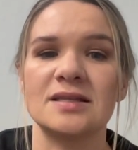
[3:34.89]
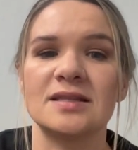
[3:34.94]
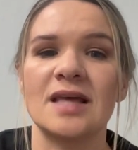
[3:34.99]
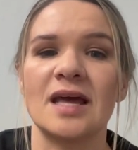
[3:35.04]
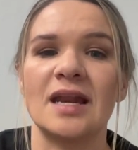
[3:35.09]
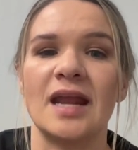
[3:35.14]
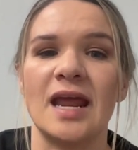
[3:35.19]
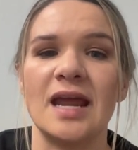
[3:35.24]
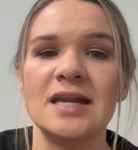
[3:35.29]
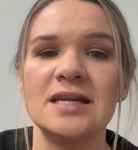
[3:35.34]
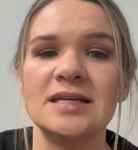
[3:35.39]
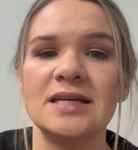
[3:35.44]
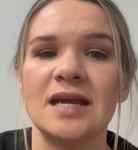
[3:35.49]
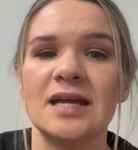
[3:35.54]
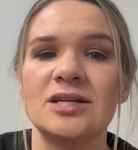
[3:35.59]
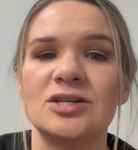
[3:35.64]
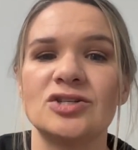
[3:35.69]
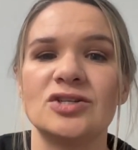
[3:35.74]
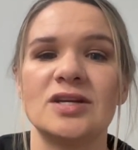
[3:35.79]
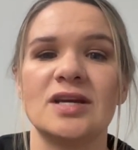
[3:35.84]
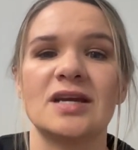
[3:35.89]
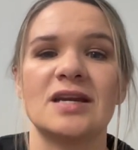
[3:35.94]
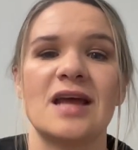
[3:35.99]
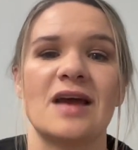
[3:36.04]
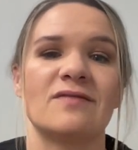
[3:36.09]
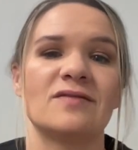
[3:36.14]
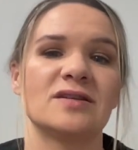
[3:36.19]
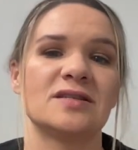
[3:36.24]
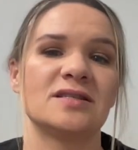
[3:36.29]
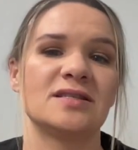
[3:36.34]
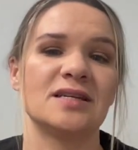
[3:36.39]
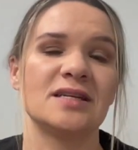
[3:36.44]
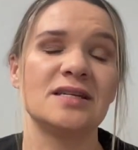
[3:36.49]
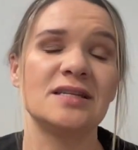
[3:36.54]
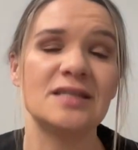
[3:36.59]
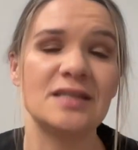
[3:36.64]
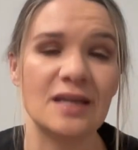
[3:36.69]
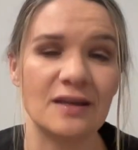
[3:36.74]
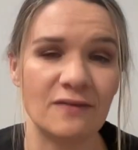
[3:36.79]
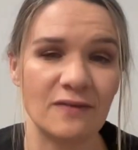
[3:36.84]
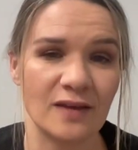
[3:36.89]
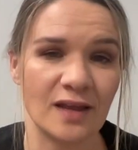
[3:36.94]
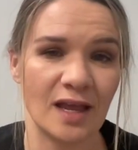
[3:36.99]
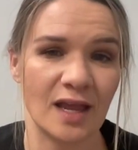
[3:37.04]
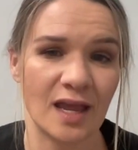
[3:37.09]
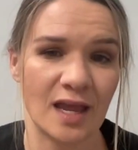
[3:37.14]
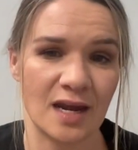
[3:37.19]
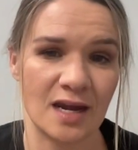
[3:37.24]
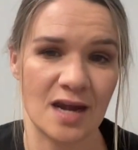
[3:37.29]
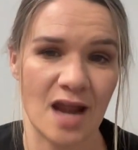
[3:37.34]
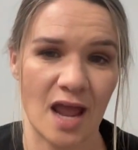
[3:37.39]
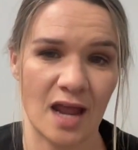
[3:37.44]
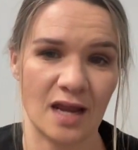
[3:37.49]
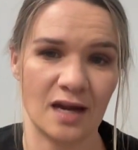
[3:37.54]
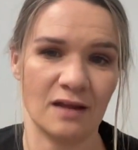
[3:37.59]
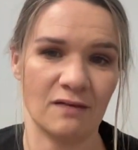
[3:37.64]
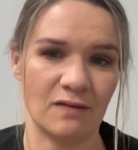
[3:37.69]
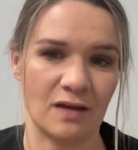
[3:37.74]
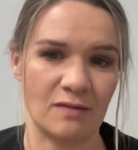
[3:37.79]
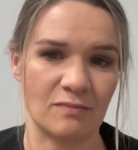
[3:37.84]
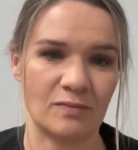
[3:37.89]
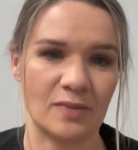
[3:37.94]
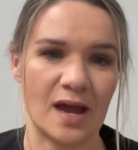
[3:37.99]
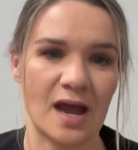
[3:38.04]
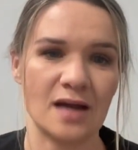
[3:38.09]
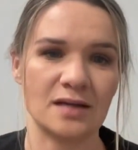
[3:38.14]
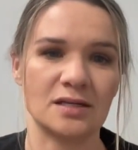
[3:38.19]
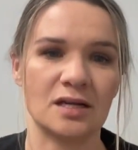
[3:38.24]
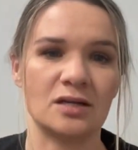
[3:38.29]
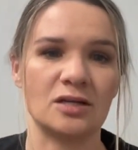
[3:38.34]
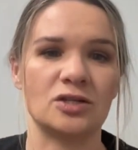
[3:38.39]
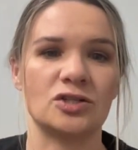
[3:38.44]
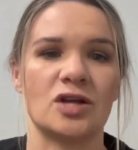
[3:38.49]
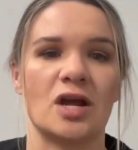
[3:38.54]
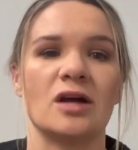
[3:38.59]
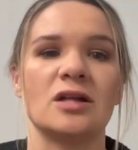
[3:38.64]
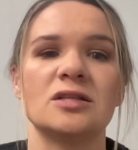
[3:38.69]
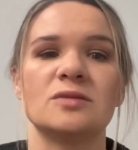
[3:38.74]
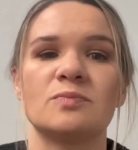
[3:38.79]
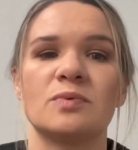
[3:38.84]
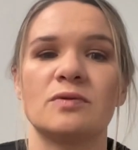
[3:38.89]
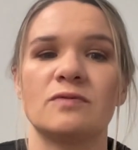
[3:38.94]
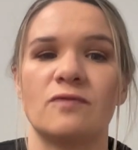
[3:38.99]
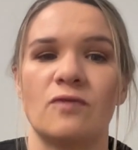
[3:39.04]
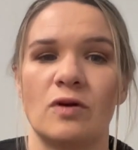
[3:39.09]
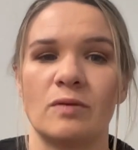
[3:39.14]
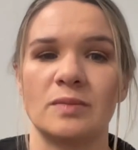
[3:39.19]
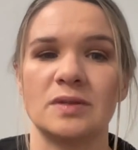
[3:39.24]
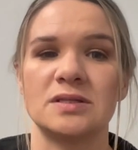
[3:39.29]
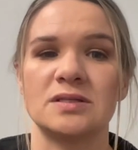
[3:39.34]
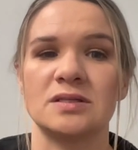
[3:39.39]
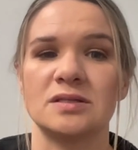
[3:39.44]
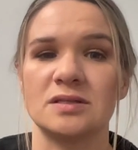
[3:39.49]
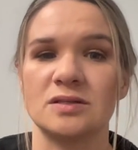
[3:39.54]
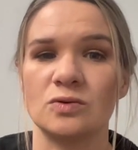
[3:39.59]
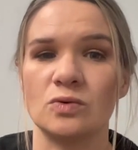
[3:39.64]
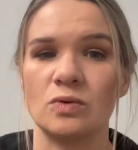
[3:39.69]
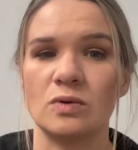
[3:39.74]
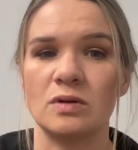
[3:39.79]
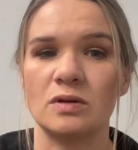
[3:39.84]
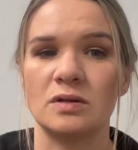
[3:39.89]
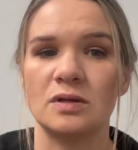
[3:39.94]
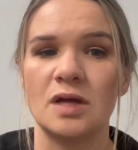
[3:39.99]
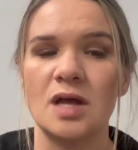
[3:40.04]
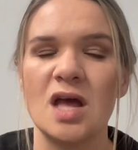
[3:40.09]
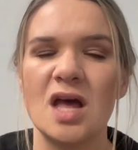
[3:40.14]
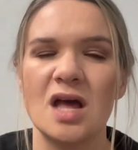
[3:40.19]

that ADHD can have a significant and negative impact on a child's performance in school.